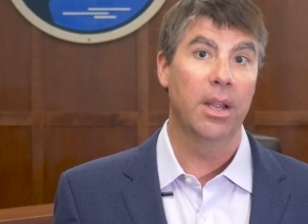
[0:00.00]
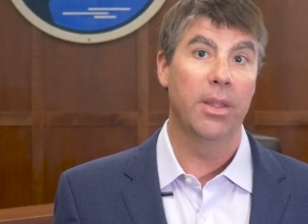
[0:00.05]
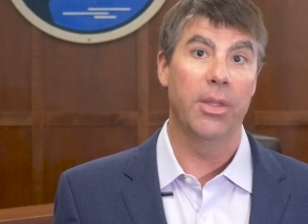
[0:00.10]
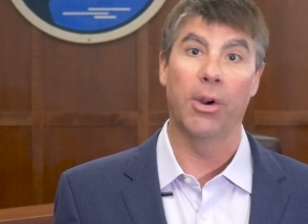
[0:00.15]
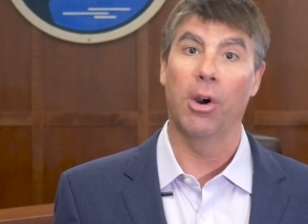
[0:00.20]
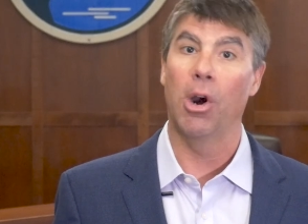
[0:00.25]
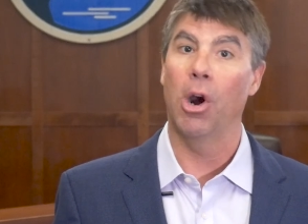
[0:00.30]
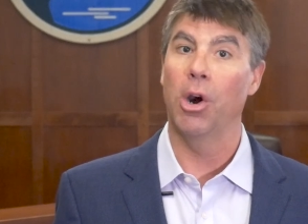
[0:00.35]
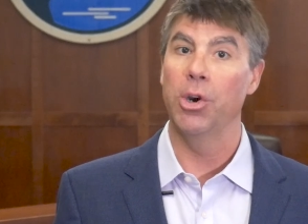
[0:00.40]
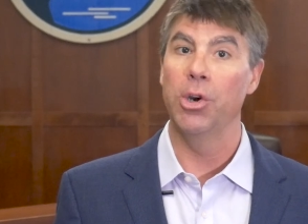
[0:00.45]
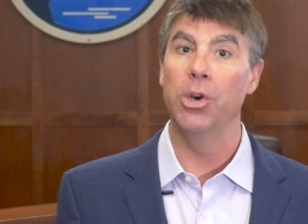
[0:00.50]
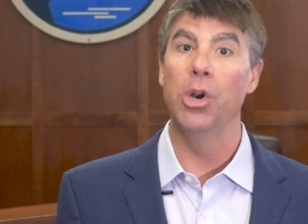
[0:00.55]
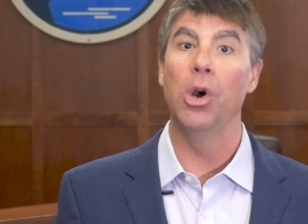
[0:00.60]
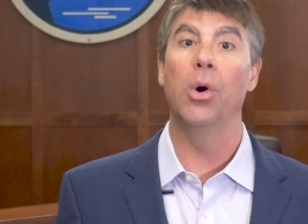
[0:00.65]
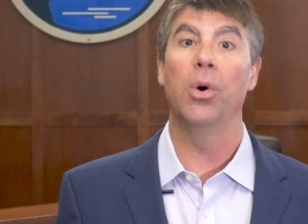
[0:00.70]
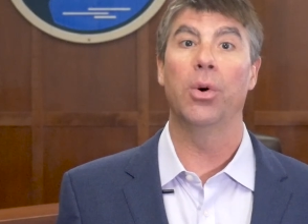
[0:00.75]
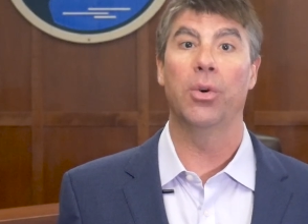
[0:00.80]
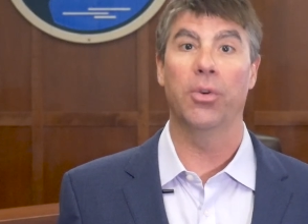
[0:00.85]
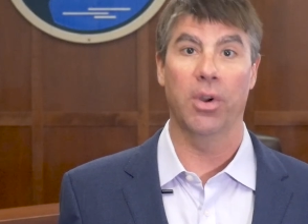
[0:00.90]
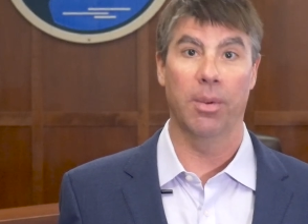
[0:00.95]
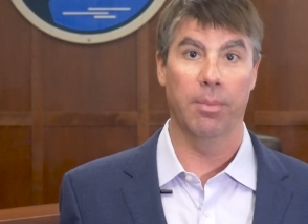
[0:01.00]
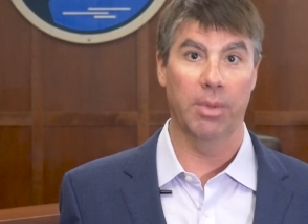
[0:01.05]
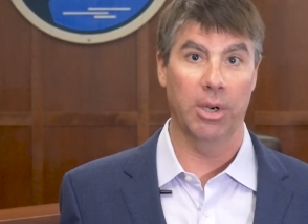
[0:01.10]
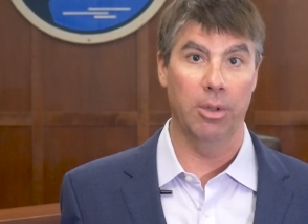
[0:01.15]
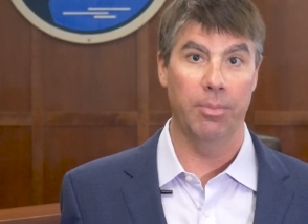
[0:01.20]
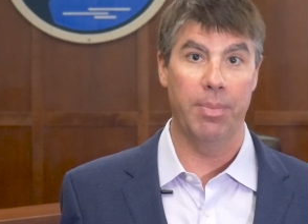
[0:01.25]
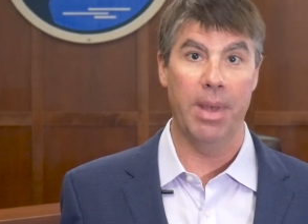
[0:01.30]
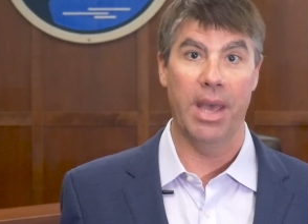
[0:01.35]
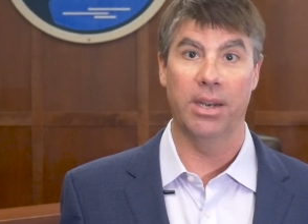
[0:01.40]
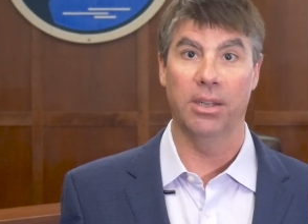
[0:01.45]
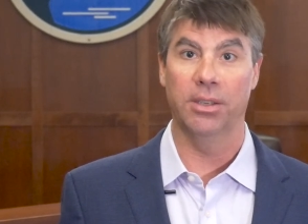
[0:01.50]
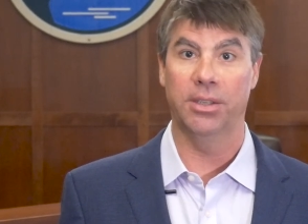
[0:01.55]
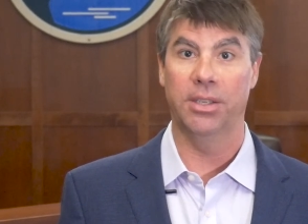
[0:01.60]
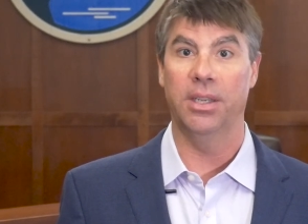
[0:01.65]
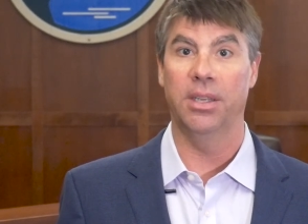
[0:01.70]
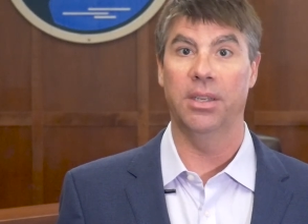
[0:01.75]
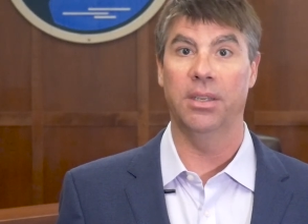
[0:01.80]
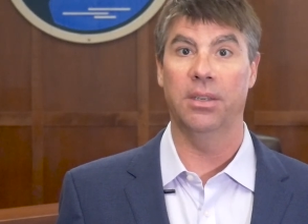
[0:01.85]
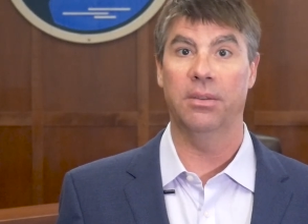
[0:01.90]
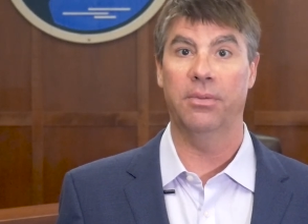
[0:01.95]
There are no criminal
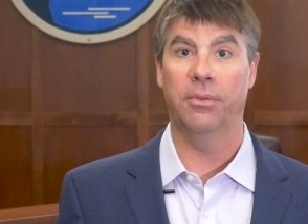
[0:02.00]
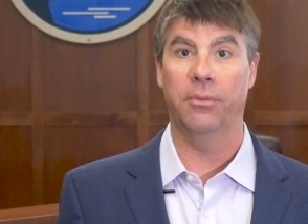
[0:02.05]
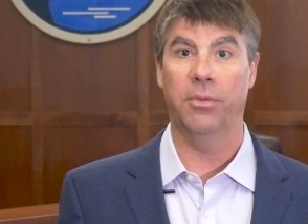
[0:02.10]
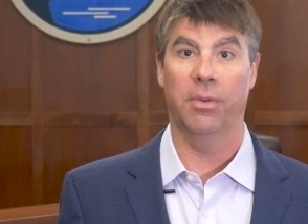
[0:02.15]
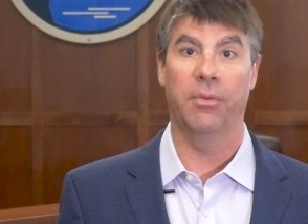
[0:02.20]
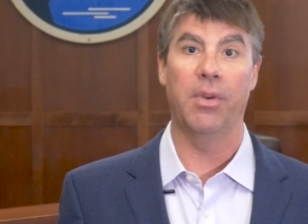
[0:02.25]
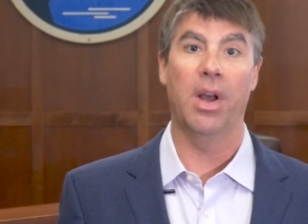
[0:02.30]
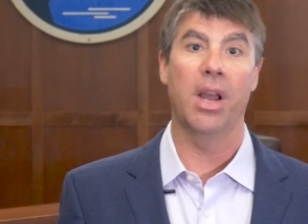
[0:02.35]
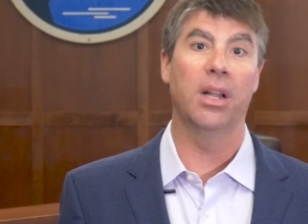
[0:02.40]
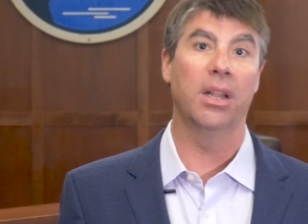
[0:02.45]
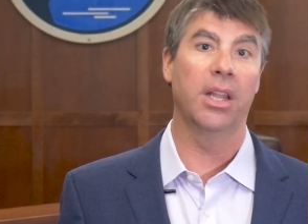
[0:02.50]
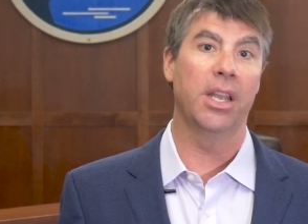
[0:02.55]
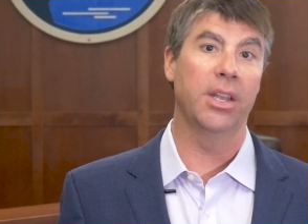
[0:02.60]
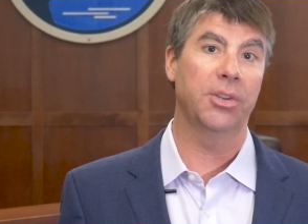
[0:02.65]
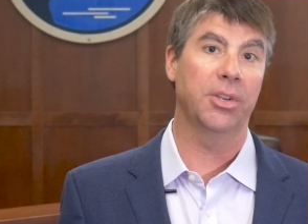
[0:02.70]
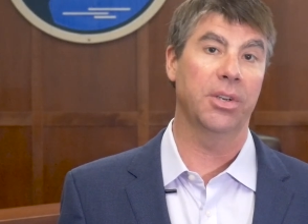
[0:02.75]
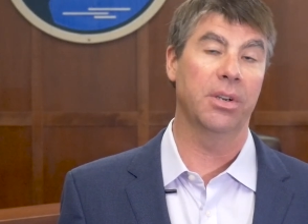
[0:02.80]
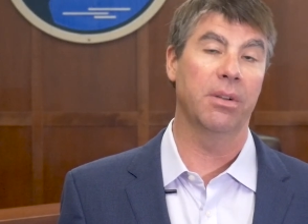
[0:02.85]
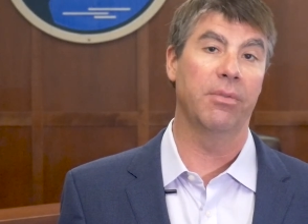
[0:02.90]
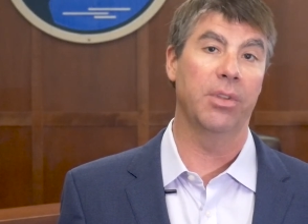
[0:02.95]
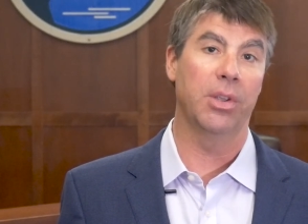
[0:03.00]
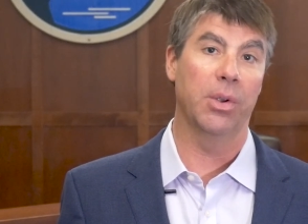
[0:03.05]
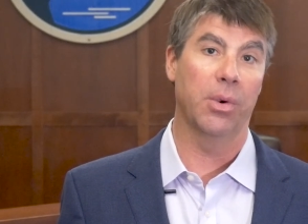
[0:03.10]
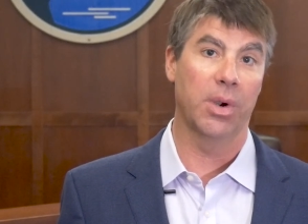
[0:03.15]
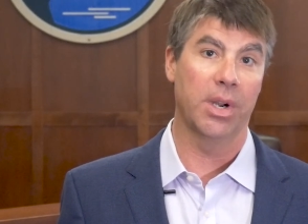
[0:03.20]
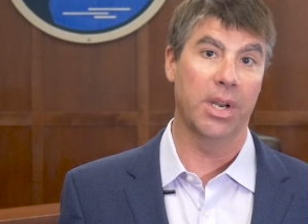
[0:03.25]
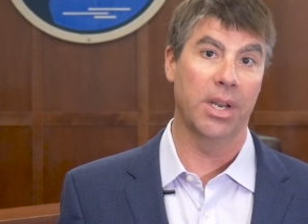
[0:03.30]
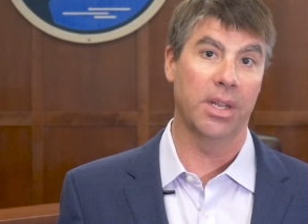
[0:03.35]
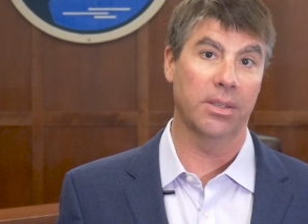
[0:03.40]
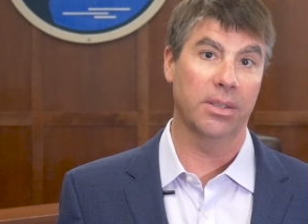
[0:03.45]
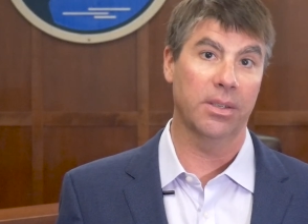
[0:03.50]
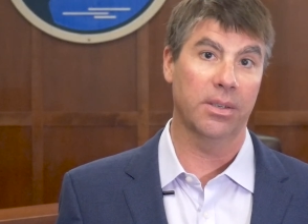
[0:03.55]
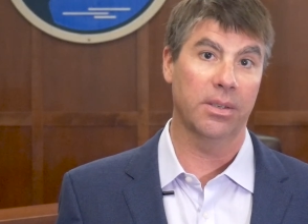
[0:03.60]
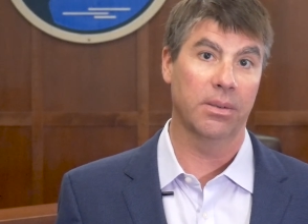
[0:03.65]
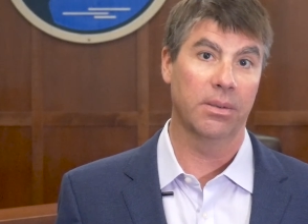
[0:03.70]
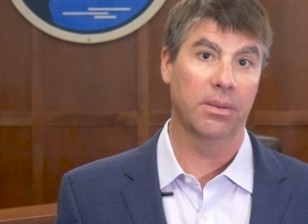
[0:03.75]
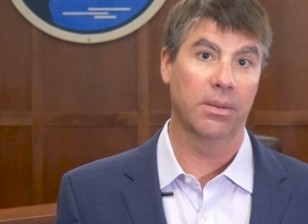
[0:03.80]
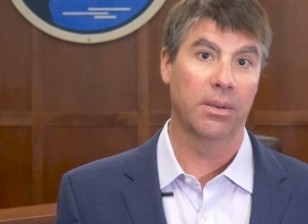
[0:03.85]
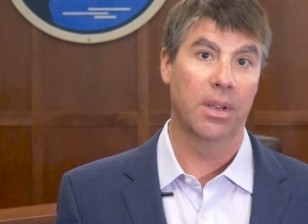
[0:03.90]
penalties for violation of the ordinance.